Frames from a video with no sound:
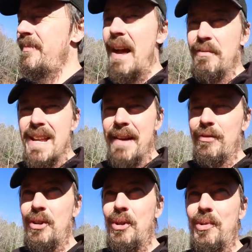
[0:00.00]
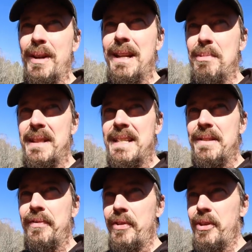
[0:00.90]
I've never agreed with
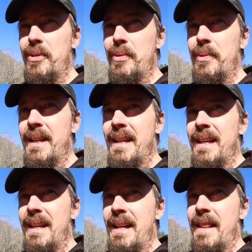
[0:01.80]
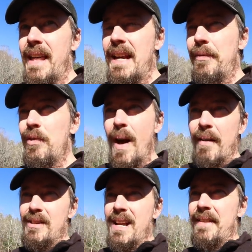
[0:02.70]
this view that if you
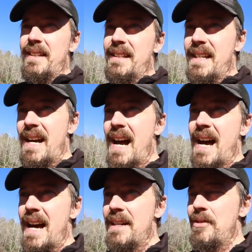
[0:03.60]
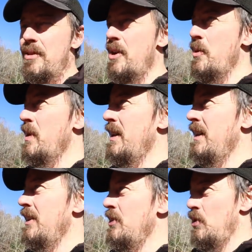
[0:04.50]
have nothing to hide, you know,
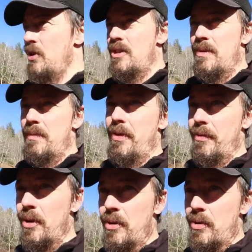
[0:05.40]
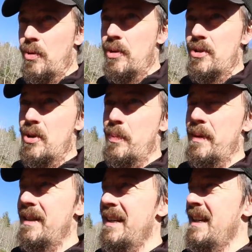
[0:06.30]
you should just throw your doors
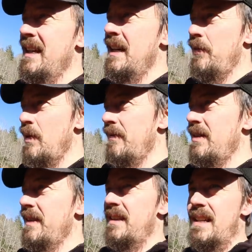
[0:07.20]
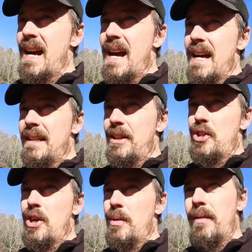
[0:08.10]
open. If you have nothing to hide, like
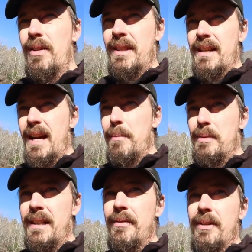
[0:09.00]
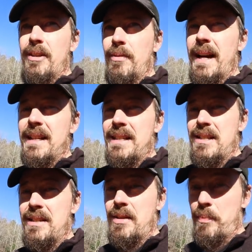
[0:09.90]
show everything. I believe in a right
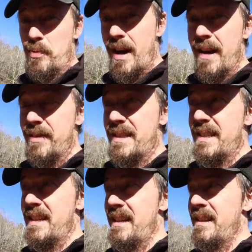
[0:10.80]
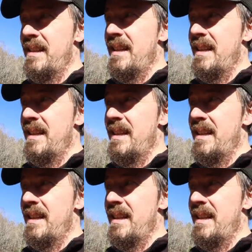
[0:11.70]
to privacy.